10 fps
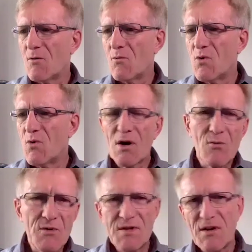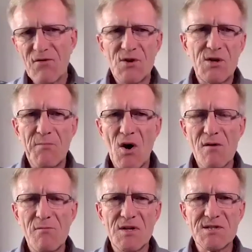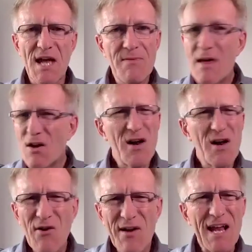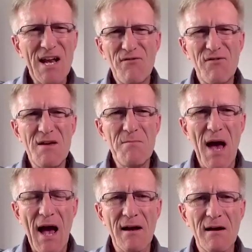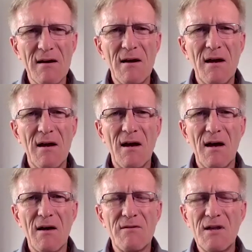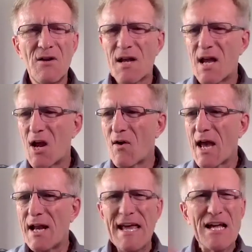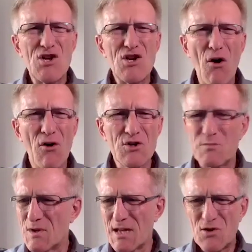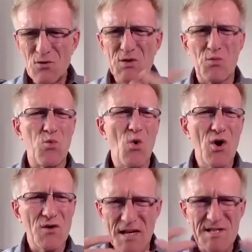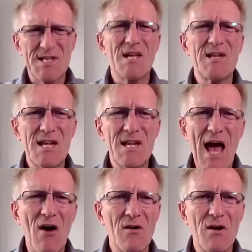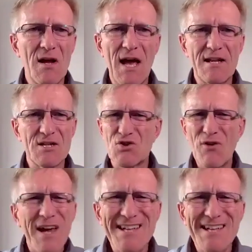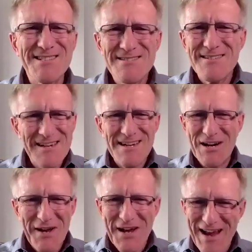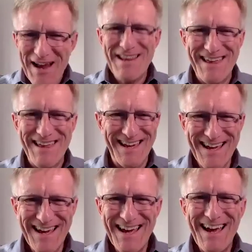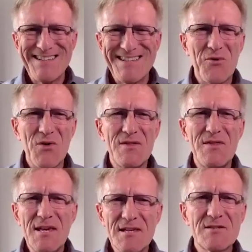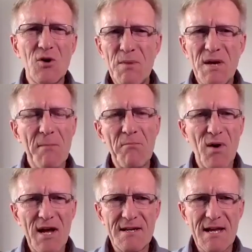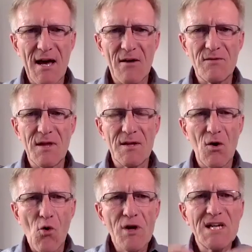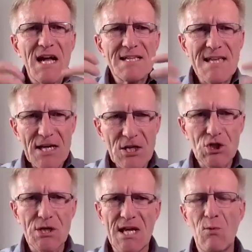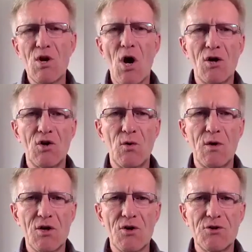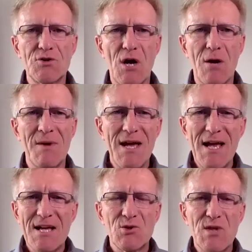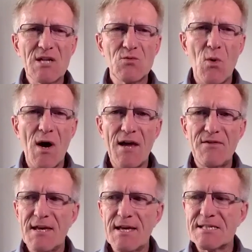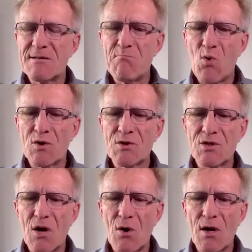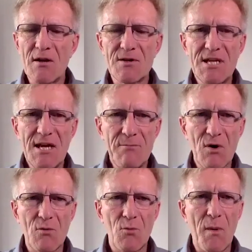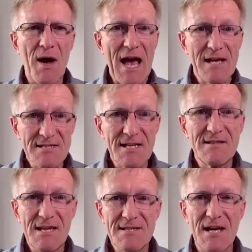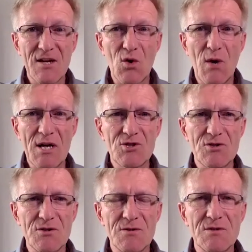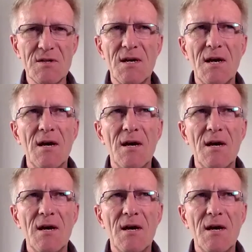work with different departments and they're not hearing any feedback. They're not hearing any acknowledgement. They do this work, they send it out, and it's crickets. They don't hear anything. So this could be a breakdown that organizationally we're not doing a good job. So that's why I think it's important to go a little deeper by asking these kind of questions,